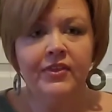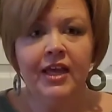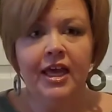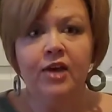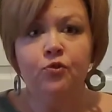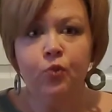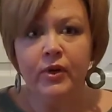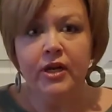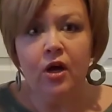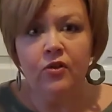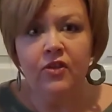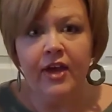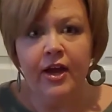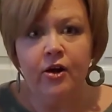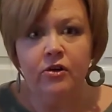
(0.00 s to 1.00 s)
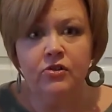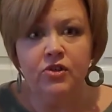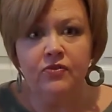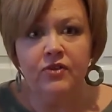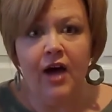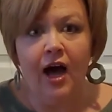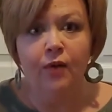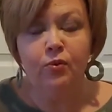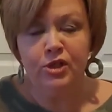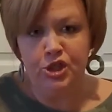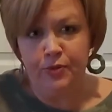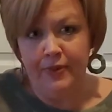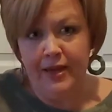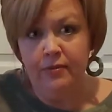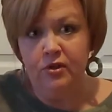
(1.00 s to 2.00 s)
If we know the character of God, we
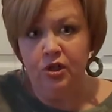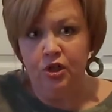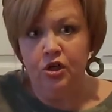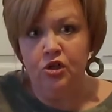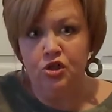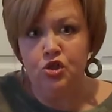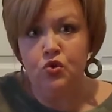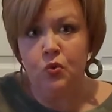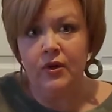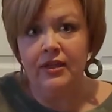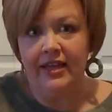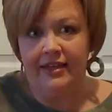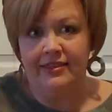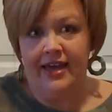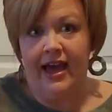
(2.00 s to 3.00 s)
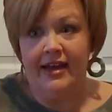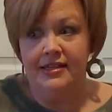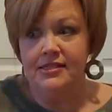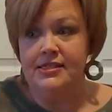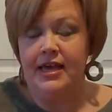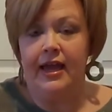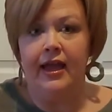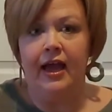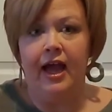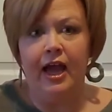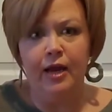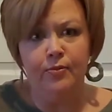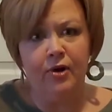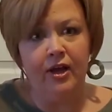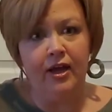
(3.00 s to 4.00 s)
should be able to look at a story like that and say,
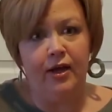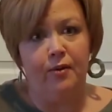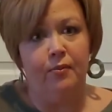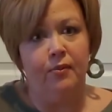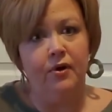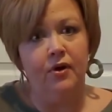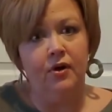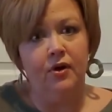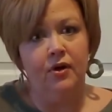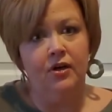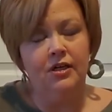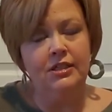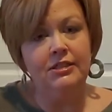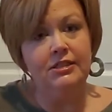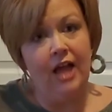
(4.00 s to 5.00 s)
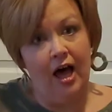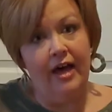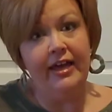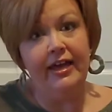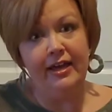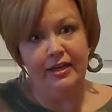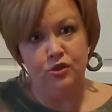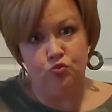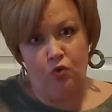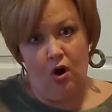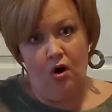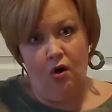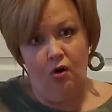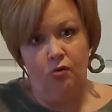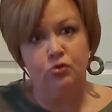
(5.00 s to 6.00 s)
Abraham, lying is
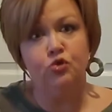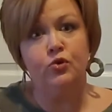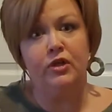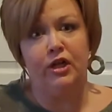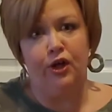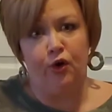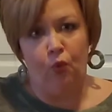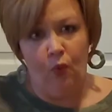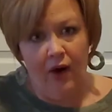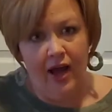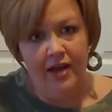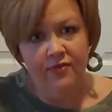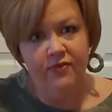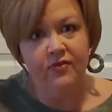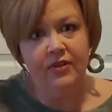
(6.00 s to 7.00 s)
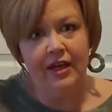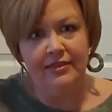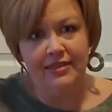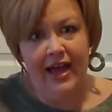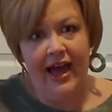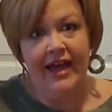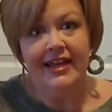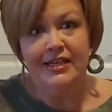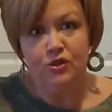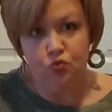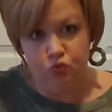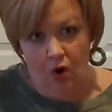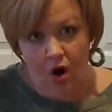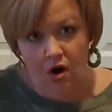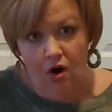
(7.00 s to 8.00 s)
wrong, treating your wife like that is
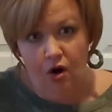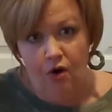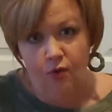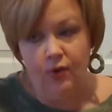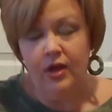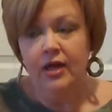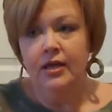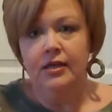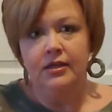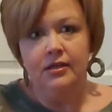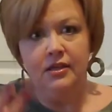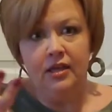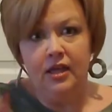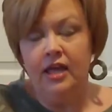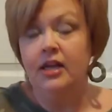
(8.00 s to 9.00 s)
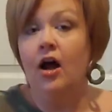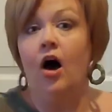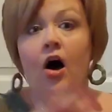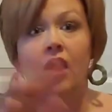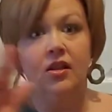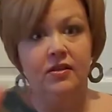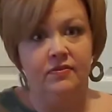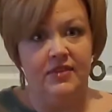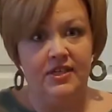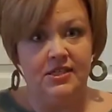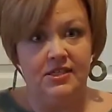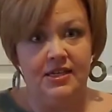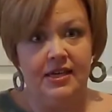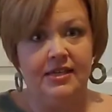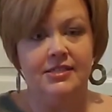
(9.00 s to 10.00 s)
wrong, and all of these
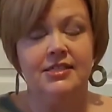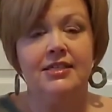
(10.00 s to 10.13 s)
things.